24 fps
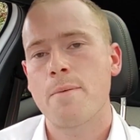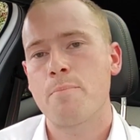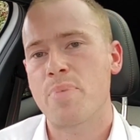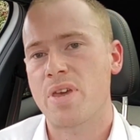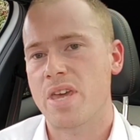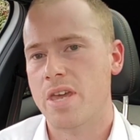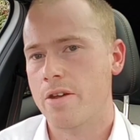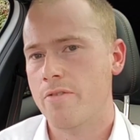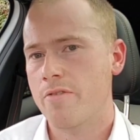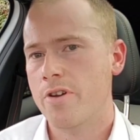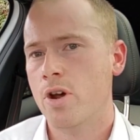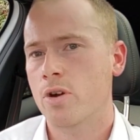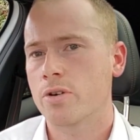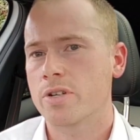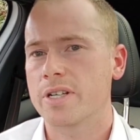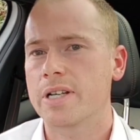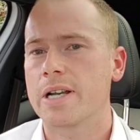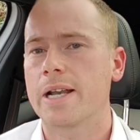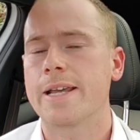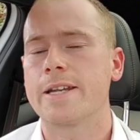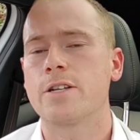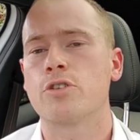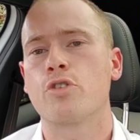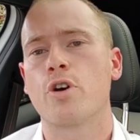
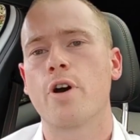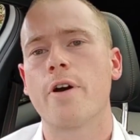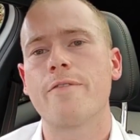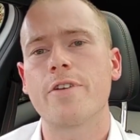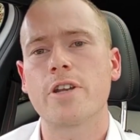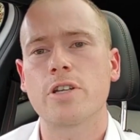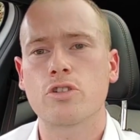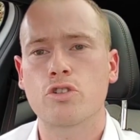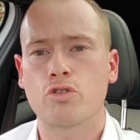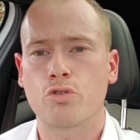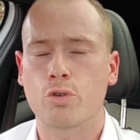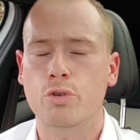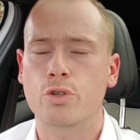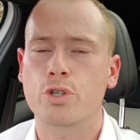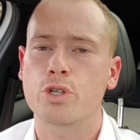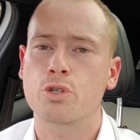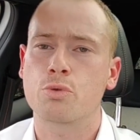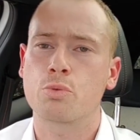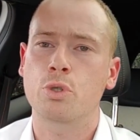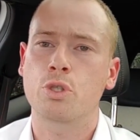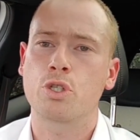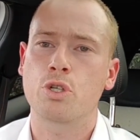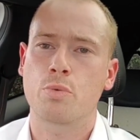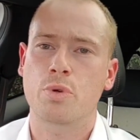Periodically, driving
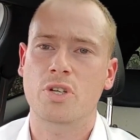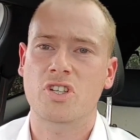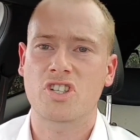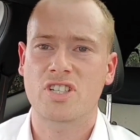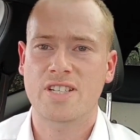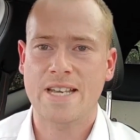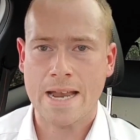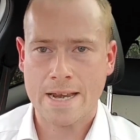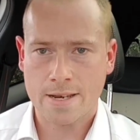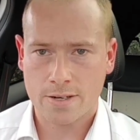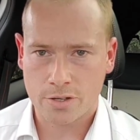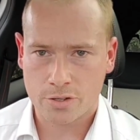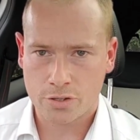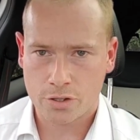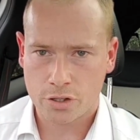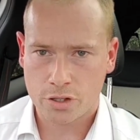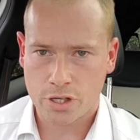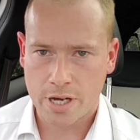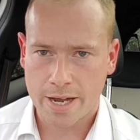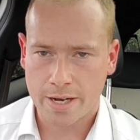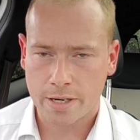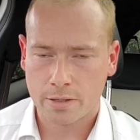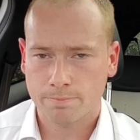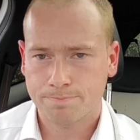instructors will do a standards
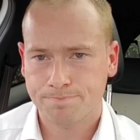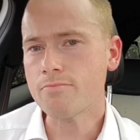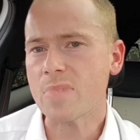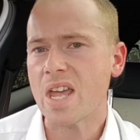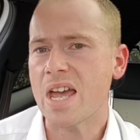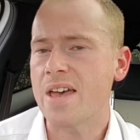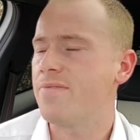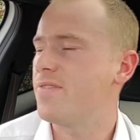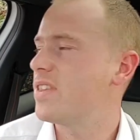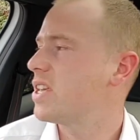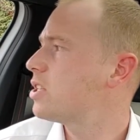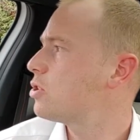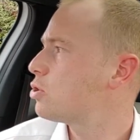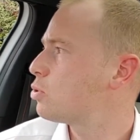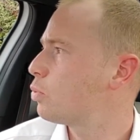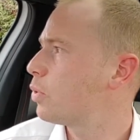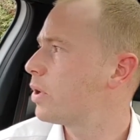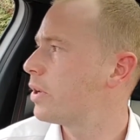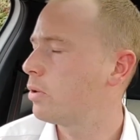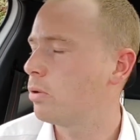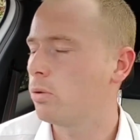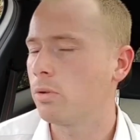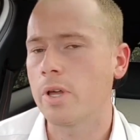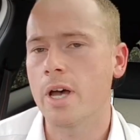check, and this
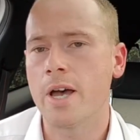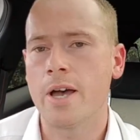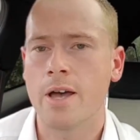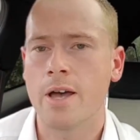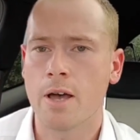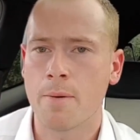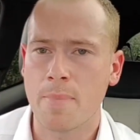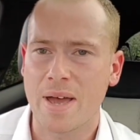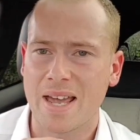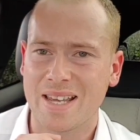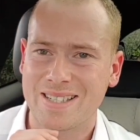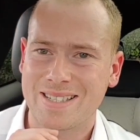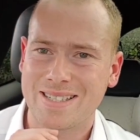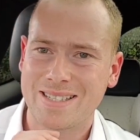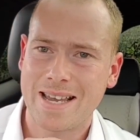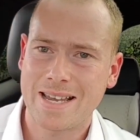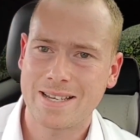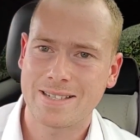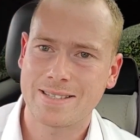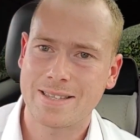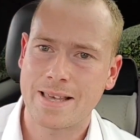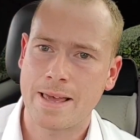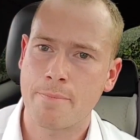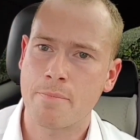will
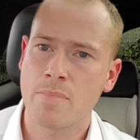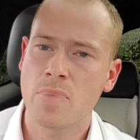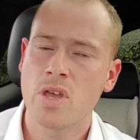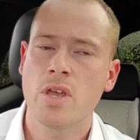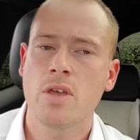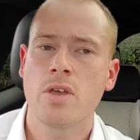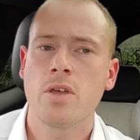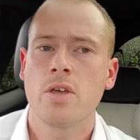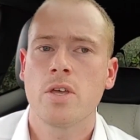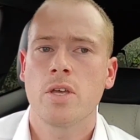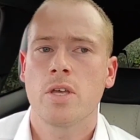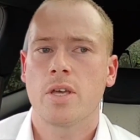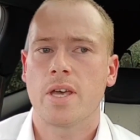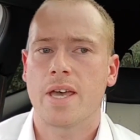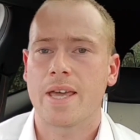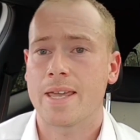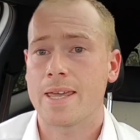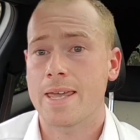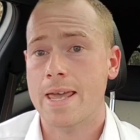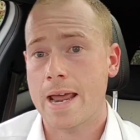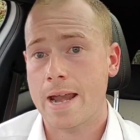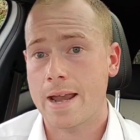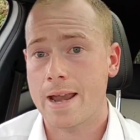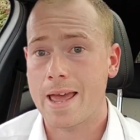assess them
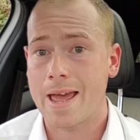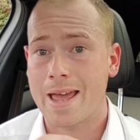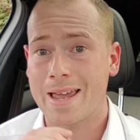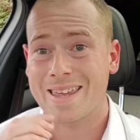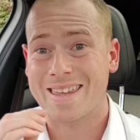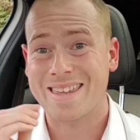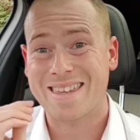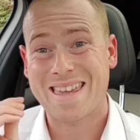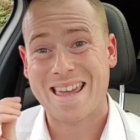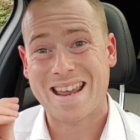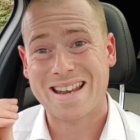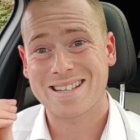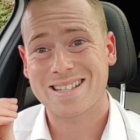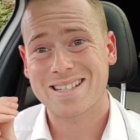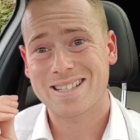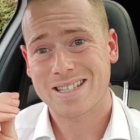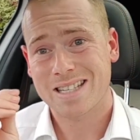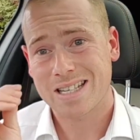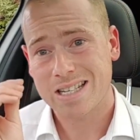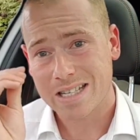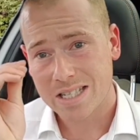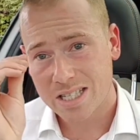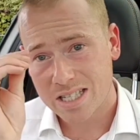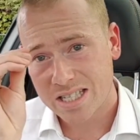again against
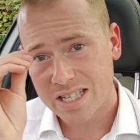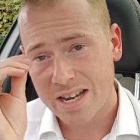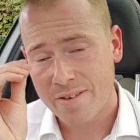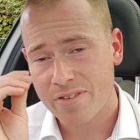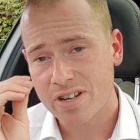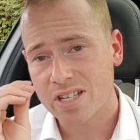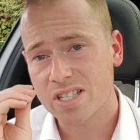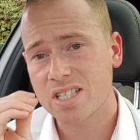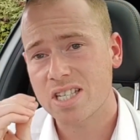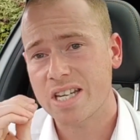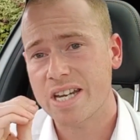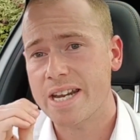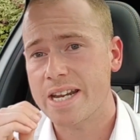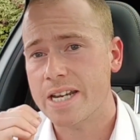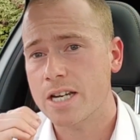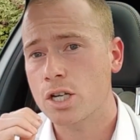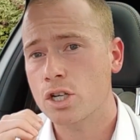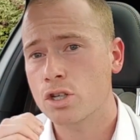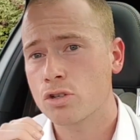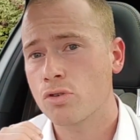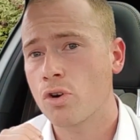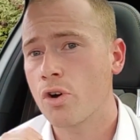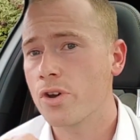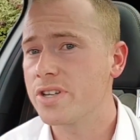these 17
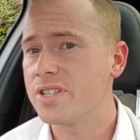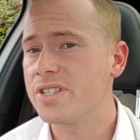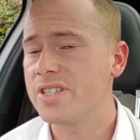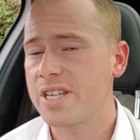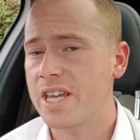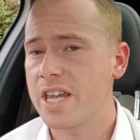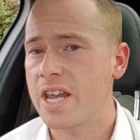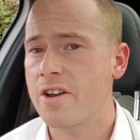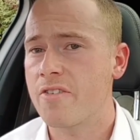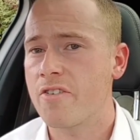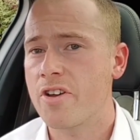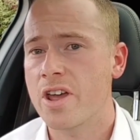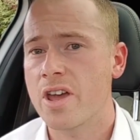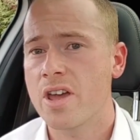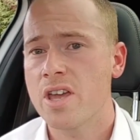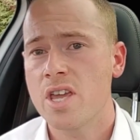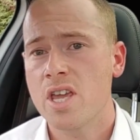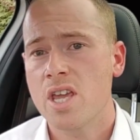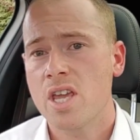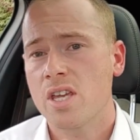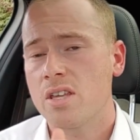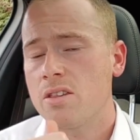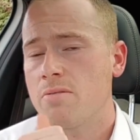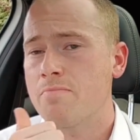criteria.
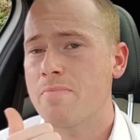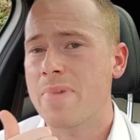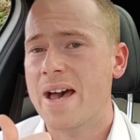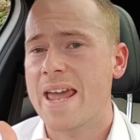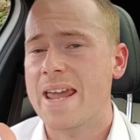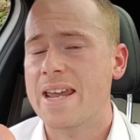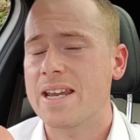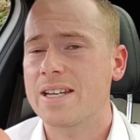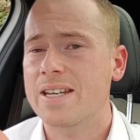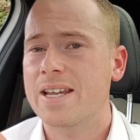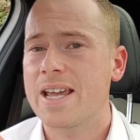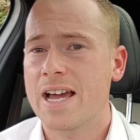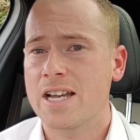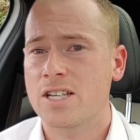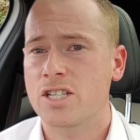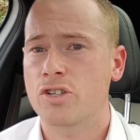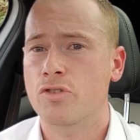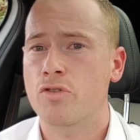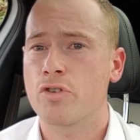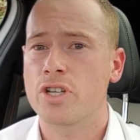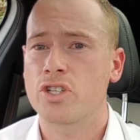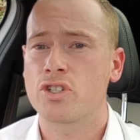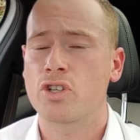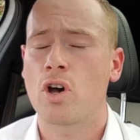Main
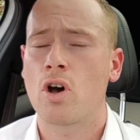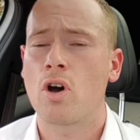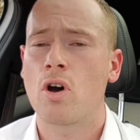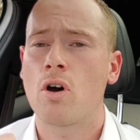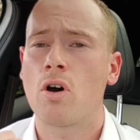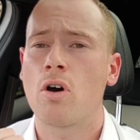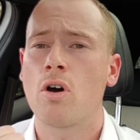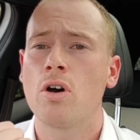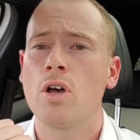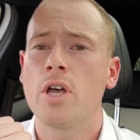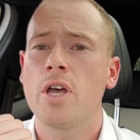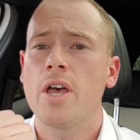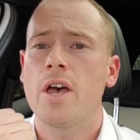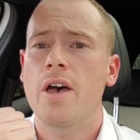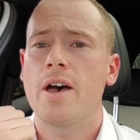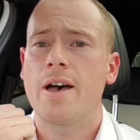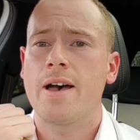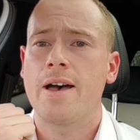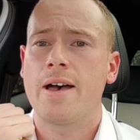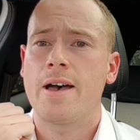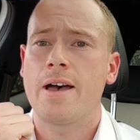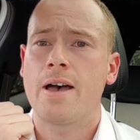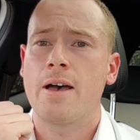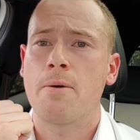categories are
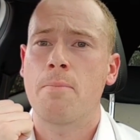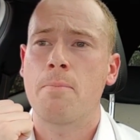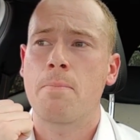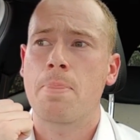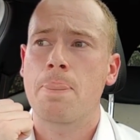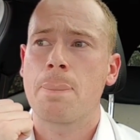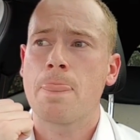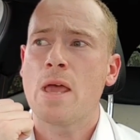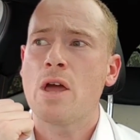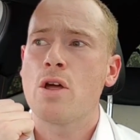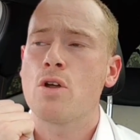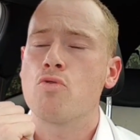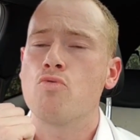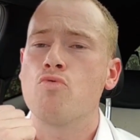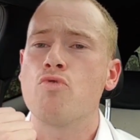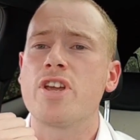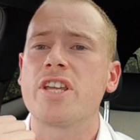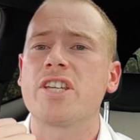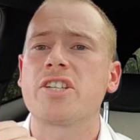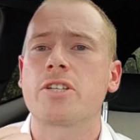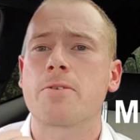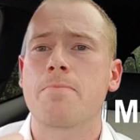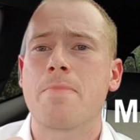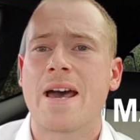
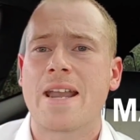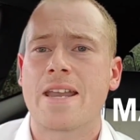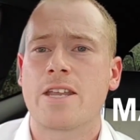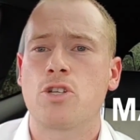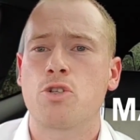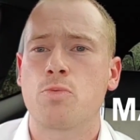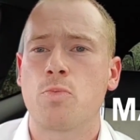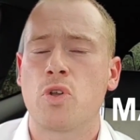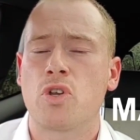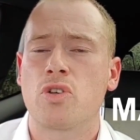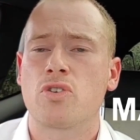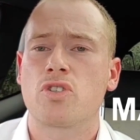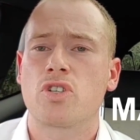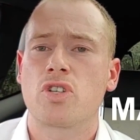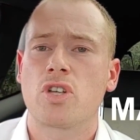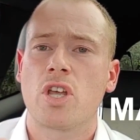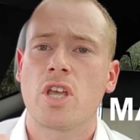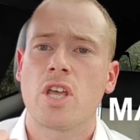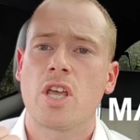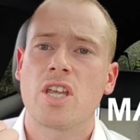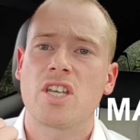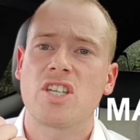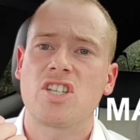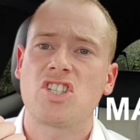risk management,
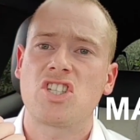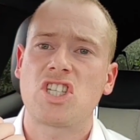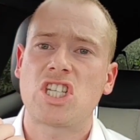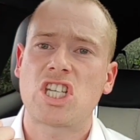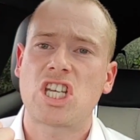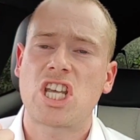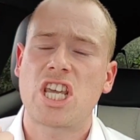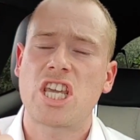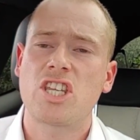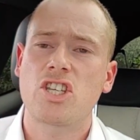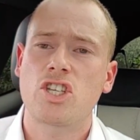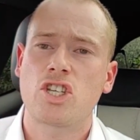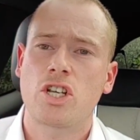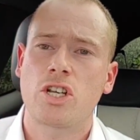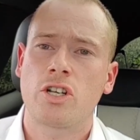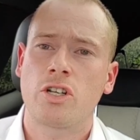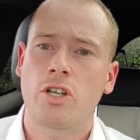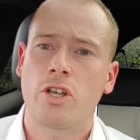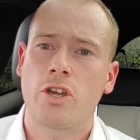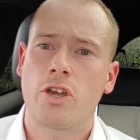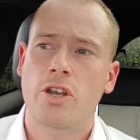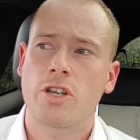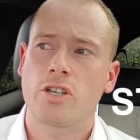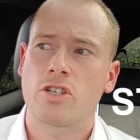teaching and
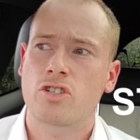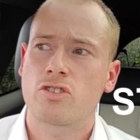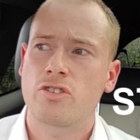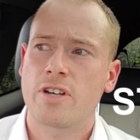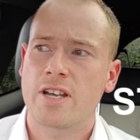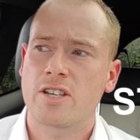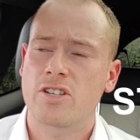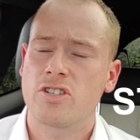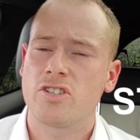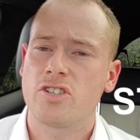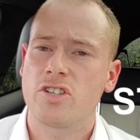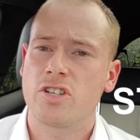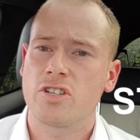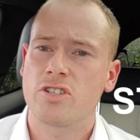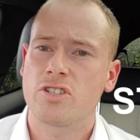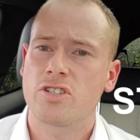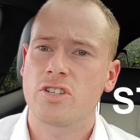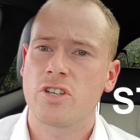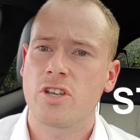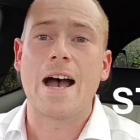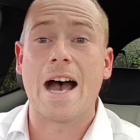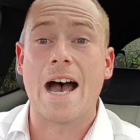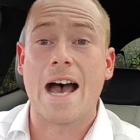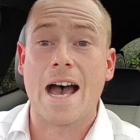learning
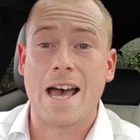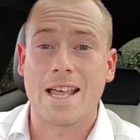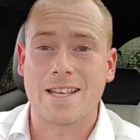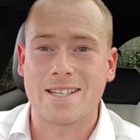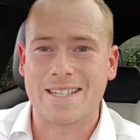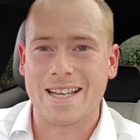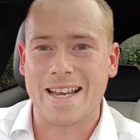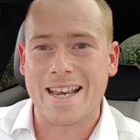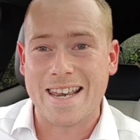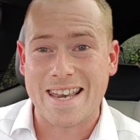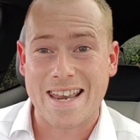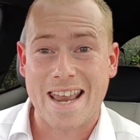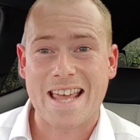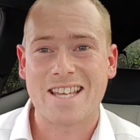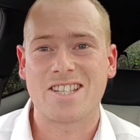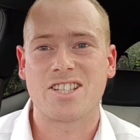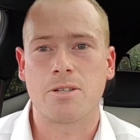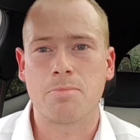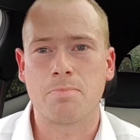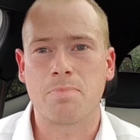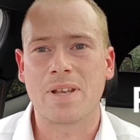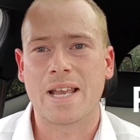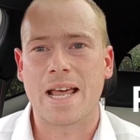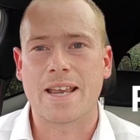strategies, and
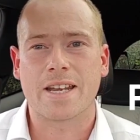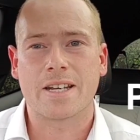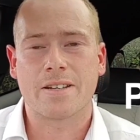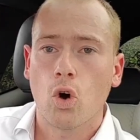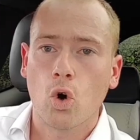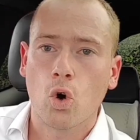lesson planning.